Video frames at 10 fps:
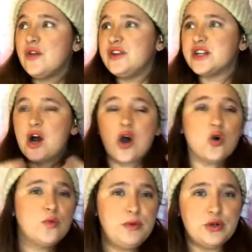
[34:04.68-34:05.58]
this
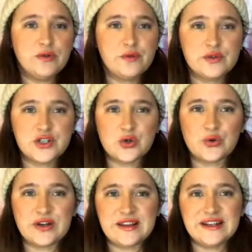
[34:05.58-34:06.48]
whole beautiful
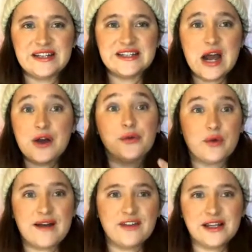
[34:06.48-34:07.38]
story that is
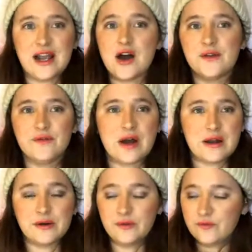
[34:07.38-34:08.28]
unraveling,
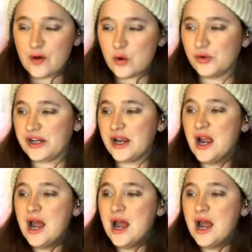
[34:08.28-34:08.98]
unfolding.